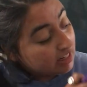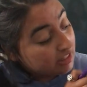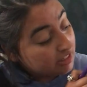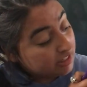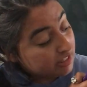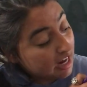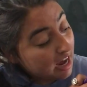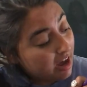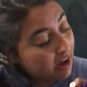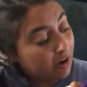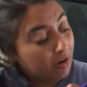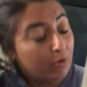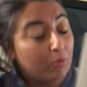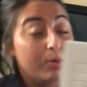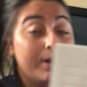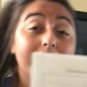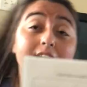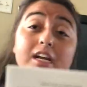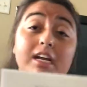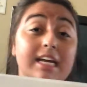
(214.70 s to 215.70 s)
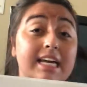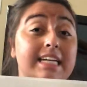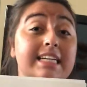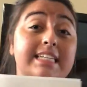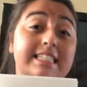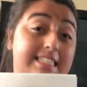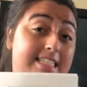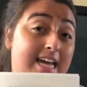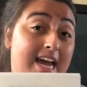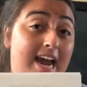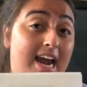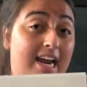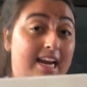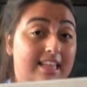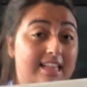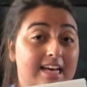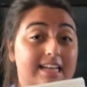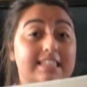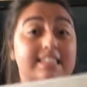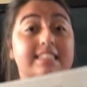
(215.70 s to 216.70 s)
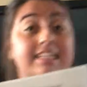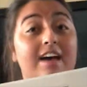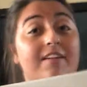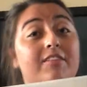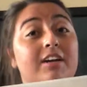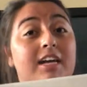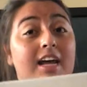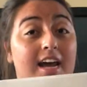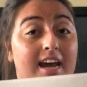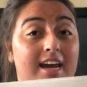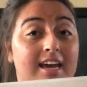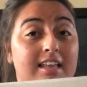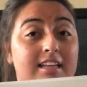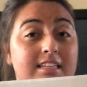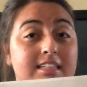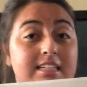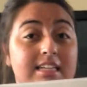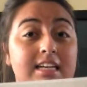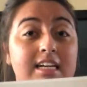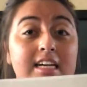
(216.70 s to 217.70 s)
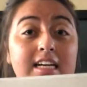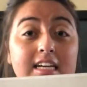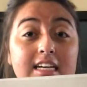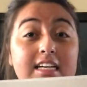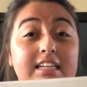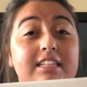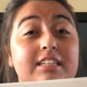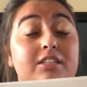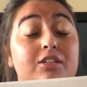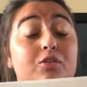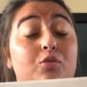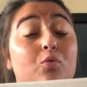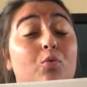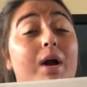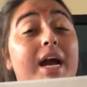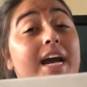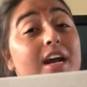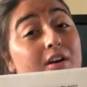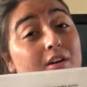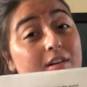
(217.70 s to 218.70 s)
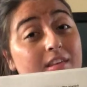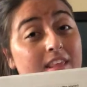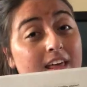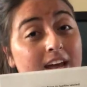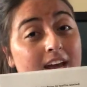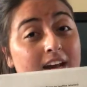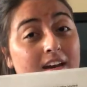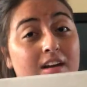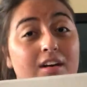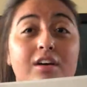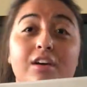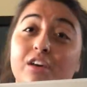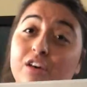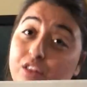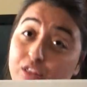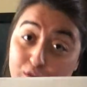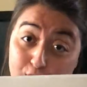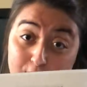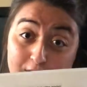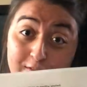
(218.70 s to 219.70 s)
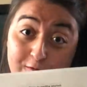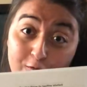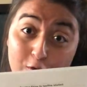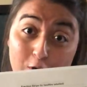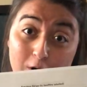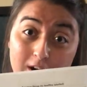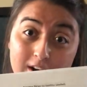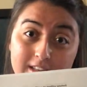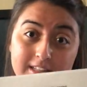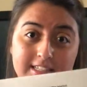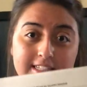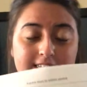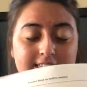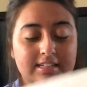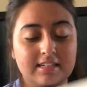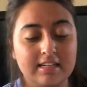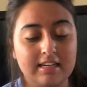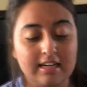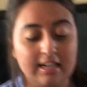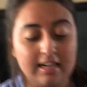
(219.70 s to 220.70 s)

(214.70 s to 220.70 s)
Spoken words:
So we can say that 7/8 is greater than 3/4.